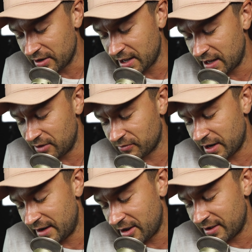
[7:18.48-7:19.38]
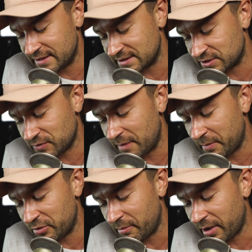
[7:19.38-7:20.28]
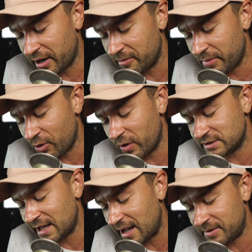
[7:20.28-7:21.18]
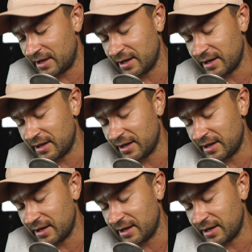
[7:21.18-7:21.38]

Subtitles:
Okay, right now it says swipe up at the bottom, but what's happening